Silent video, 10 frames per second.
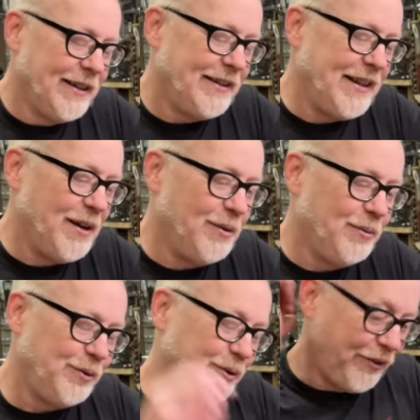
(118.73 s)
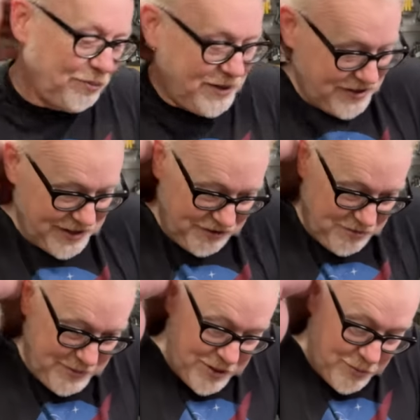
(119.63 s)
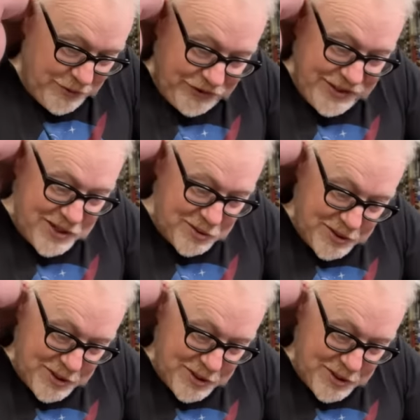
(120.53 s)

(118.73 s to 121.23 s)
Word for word: Now, Lucas reached out to me almost a year